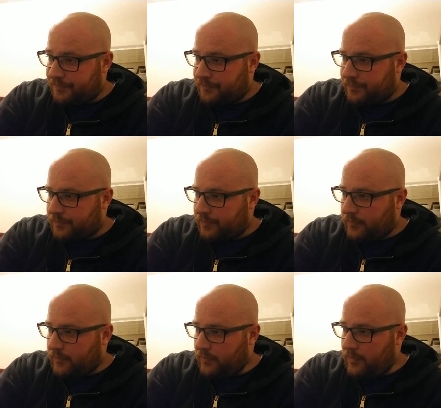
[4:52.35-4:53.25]

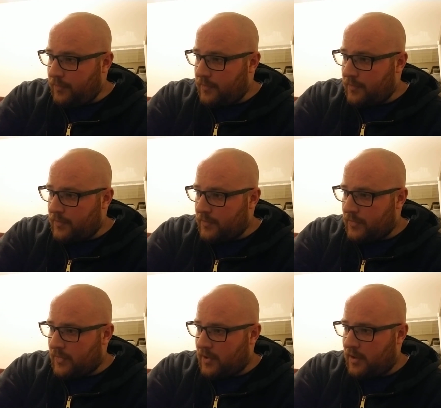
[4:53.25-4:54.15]

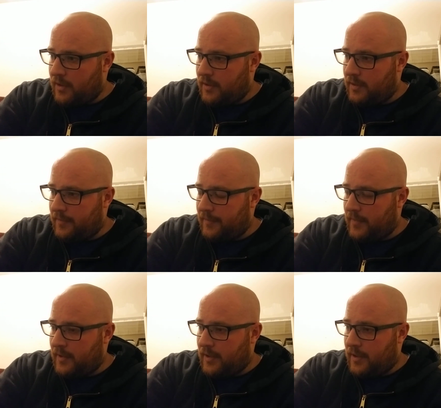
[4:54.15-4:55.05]
No one is speaking in this clip.